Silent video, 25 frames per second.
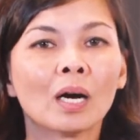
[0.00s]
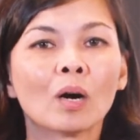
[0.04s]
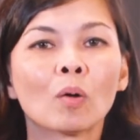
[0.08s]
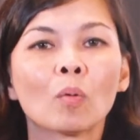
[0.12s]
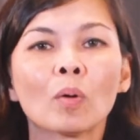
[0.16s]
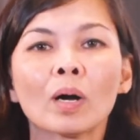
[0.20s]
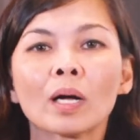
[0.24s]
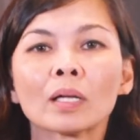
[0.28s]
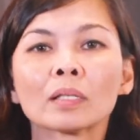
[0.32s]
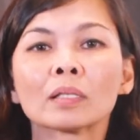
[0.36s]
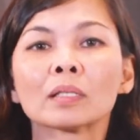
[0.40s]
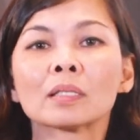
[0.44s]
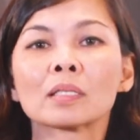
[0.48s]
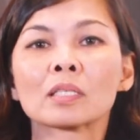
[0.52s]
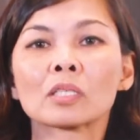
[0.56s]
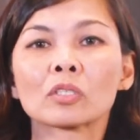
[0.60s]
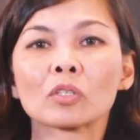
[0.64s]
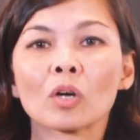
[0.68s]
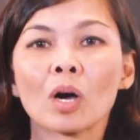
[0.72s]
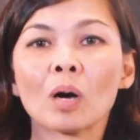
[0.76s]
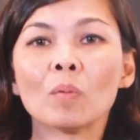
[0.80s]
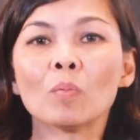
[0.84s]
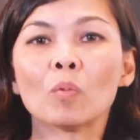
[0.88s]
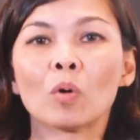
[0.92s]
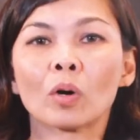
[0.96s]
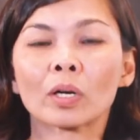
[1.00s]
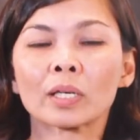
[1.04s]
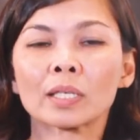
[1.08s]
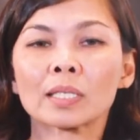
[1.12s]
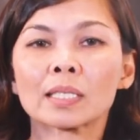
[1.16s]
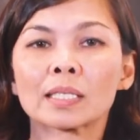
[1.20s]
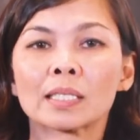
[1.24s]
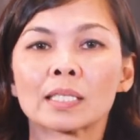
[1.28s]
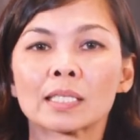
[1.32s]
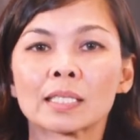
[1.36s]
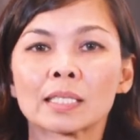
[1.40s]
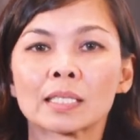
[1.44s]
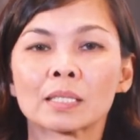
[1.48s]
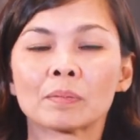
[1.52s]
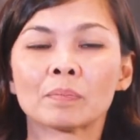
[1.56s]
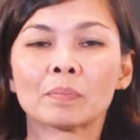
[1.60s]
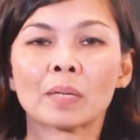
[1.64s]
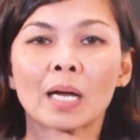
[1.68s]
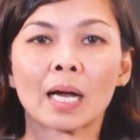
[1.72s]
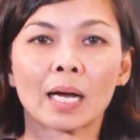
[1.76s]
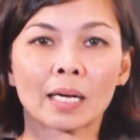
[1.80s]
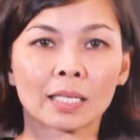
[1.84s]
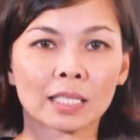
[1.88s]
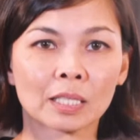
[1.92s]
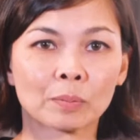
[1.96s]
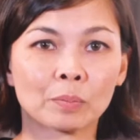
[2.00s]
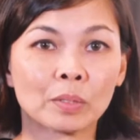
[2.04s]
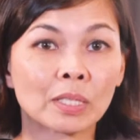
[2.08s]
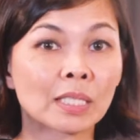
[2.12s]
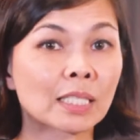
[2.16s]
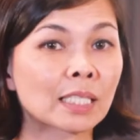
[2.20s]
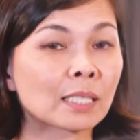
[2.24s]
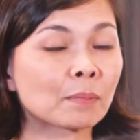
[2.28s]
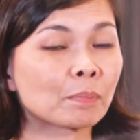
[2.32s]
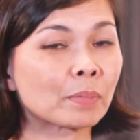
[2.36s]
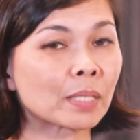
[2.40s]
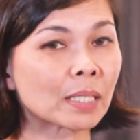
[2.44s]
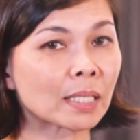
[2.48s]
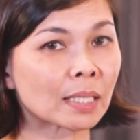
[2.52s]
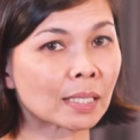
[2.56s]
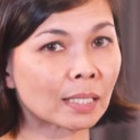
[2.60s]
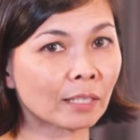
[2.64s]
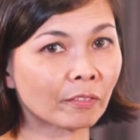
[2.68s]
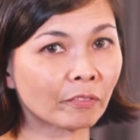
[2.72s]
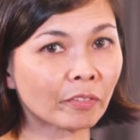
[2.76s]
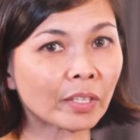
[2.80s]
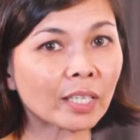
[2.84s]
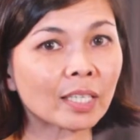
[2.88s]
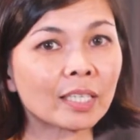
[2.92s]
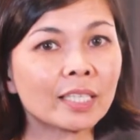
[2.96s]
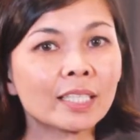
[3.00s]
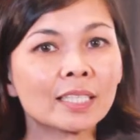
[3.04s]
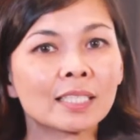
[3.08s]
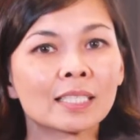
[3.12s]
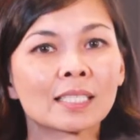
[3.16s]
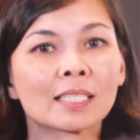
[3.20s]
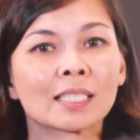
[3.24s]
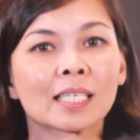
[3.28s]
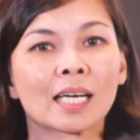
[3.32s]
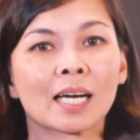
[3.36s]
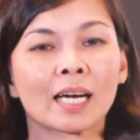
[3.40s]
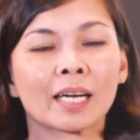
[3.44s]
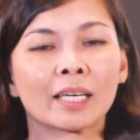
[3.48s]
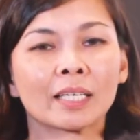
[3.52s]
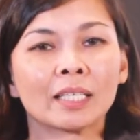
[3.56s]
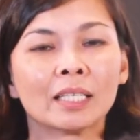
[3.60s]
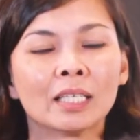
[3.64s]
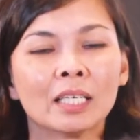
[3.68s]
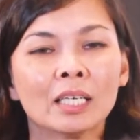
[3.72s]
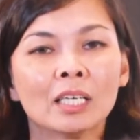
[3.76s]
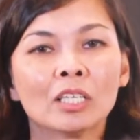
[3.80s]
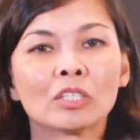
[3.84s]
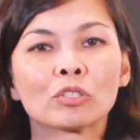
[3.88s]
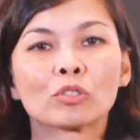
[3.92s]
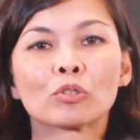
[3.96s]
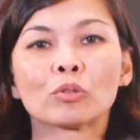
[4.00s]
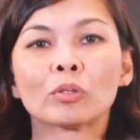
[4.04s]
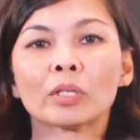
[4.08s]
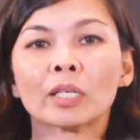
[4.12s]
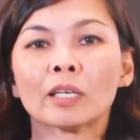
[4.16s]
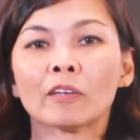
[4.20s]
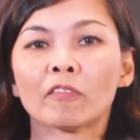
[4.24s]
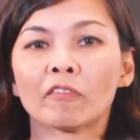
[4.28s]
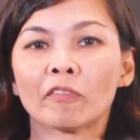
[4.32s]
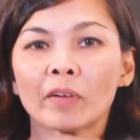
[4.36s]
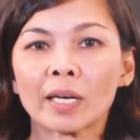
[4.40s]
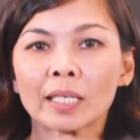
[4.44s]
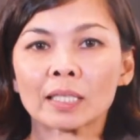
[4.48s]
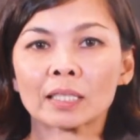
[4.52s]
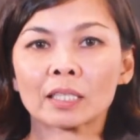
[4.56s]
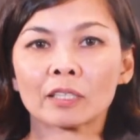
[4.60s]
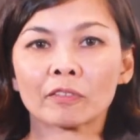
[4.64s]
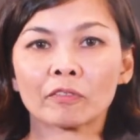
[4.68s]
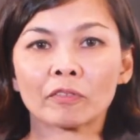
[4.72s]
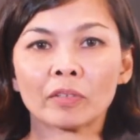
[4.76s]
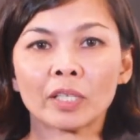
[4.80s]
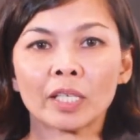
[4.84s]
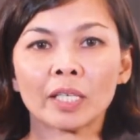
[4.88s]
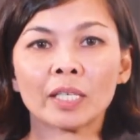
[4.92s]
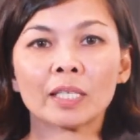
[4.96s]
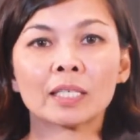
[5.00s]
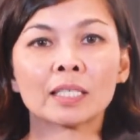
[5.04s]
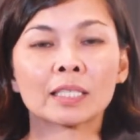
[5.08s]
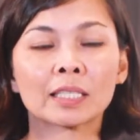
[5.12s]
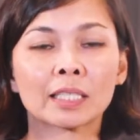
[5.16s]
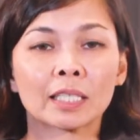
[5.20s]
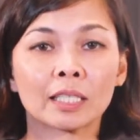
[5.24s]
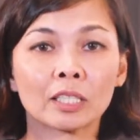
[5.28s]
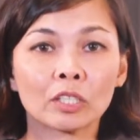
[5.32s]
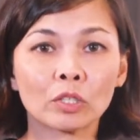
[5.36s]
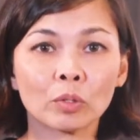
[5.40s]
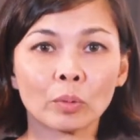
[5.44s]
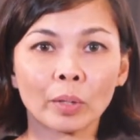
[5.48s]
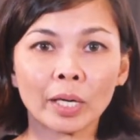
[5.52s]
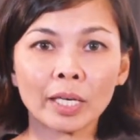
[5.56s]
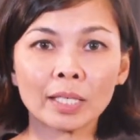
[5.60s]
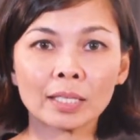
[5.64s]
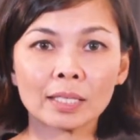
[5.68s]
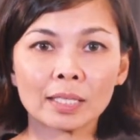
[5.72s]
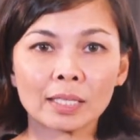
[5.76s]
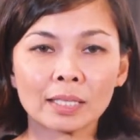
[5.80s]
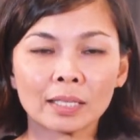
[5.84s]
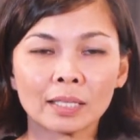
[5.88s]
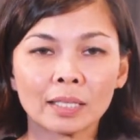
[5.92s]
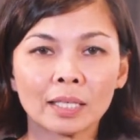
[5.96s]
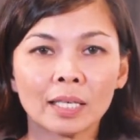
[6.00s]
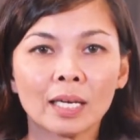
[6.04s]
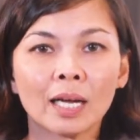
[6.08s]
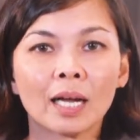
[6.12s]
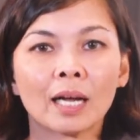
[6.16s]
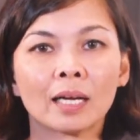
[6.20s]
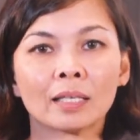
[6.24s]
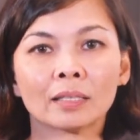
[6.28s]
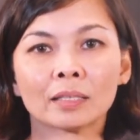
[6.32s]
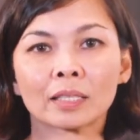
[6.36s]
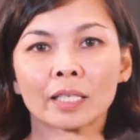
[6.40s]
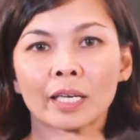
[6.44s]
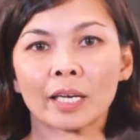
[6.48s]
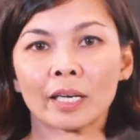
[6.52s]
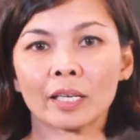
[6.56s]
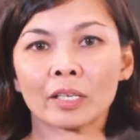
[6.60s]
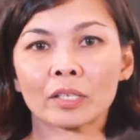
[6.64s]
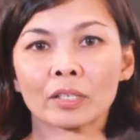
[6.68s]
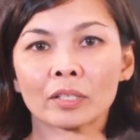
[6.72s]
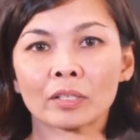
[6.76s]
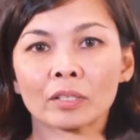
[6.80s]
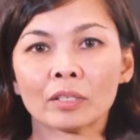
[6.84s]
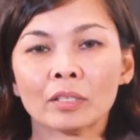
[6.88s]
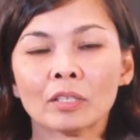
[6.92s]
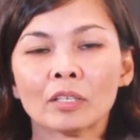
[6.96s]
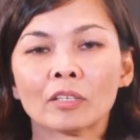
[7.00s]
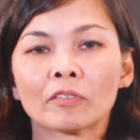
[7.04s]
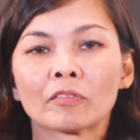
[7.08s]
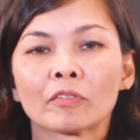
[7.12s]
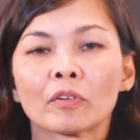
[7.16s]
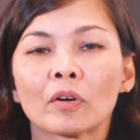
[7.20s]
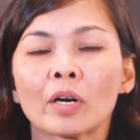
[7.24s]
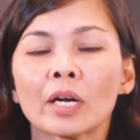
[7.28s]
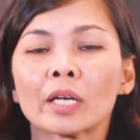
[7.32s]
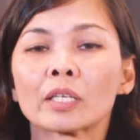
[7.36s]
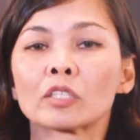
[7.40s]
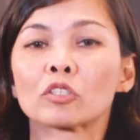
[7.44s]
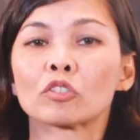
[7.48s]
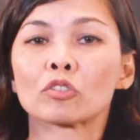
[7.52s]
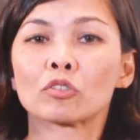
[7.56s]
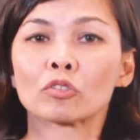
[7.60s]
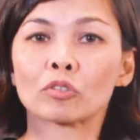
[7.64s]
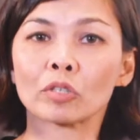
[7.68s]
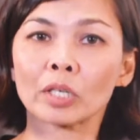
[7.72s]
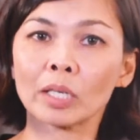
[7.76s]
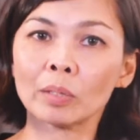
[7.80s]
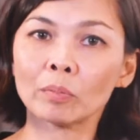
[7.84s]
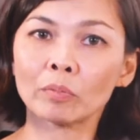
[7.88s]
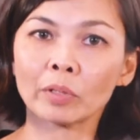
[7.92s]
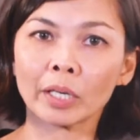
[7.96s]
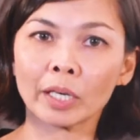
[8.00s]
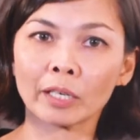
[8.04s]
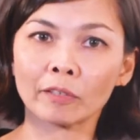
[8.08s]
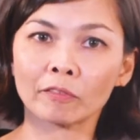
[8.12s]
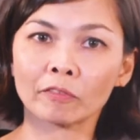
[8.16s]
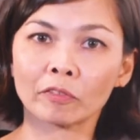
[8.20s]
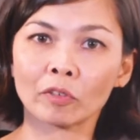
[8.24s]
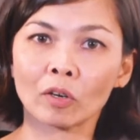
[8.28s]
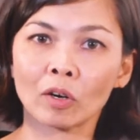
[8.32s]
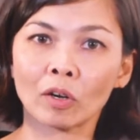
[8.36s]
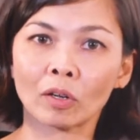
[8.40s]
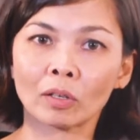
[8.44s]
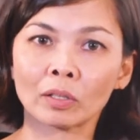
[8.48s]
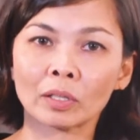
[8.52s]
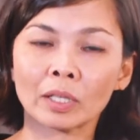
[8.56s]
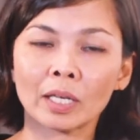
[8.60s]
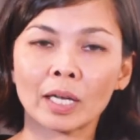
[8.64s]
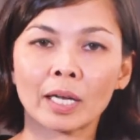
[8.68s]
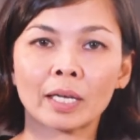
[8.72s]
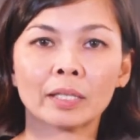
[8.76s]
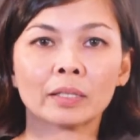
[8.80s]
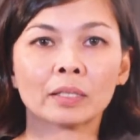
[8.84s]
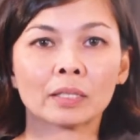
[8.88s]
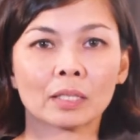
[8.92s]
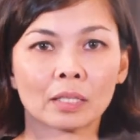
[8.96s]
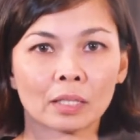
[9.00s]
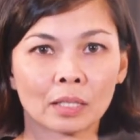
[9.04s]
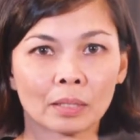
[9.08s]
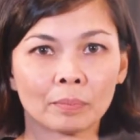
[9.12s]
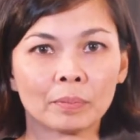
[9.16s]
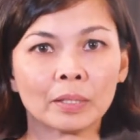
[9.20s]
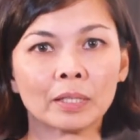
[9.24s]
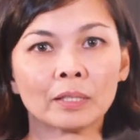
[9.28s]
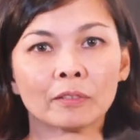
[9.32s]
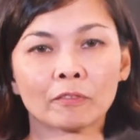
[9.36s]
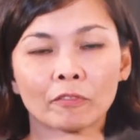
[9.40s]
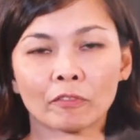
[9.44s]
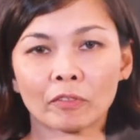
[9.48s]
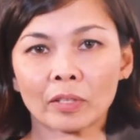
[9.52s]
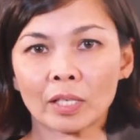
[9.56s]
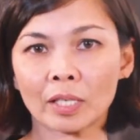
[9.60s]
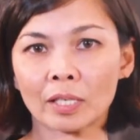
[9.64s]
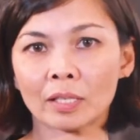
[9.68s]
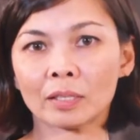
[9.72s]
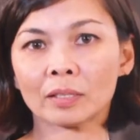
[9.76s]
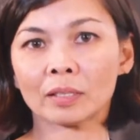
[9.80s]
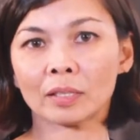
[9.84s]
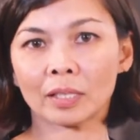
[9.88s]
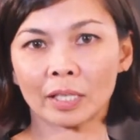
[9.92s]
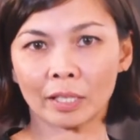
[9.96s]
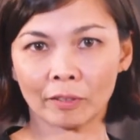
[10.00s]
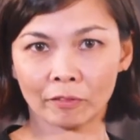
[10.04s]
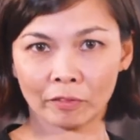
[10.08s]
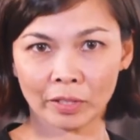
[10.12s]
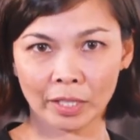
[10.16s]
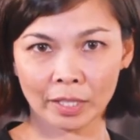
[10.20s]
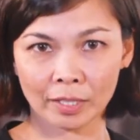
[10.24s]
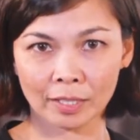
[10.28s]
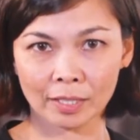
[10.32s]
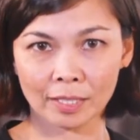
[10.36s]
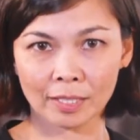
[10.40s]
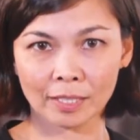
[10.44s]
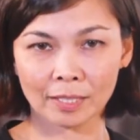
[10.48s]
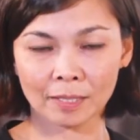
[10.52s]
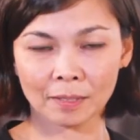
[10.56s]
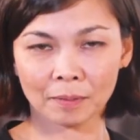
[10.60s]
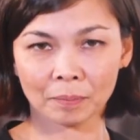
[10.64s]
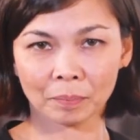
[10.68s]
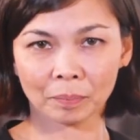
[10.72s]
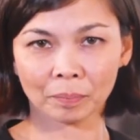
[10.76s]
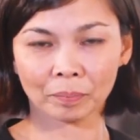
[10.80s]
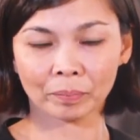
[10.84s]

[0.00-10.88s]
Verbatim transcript: while the stormwater system has been specifically designed to effectively attenuate and cater for extreme rainfall and urban flood events.